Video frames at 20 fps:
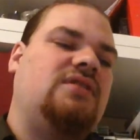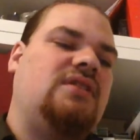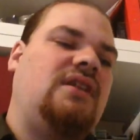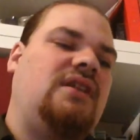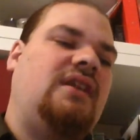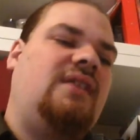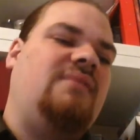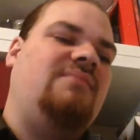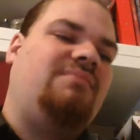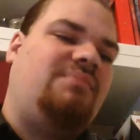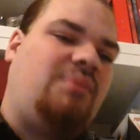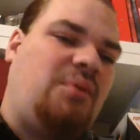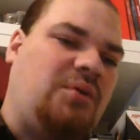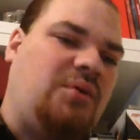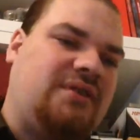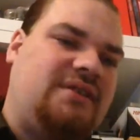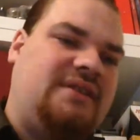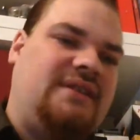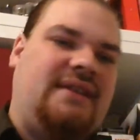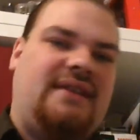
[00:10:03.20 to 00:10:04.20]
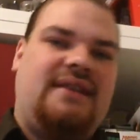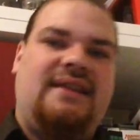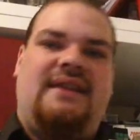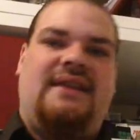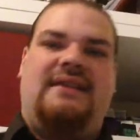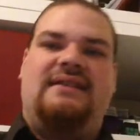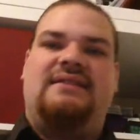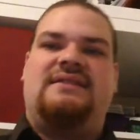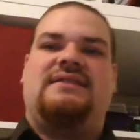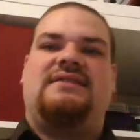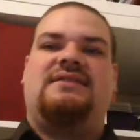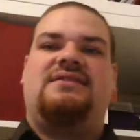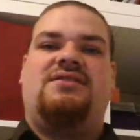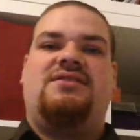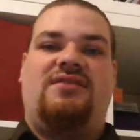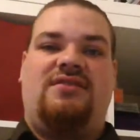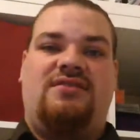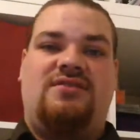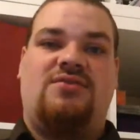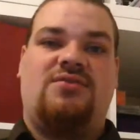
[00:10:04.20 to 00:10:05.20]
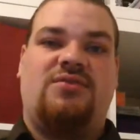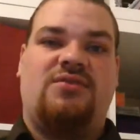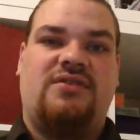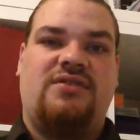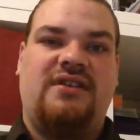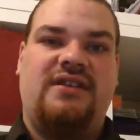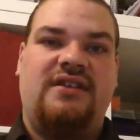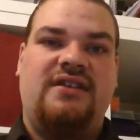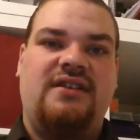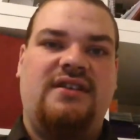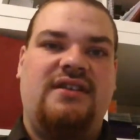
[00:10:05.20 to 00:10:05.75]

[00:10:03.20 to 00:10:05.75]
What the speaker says: important things to the story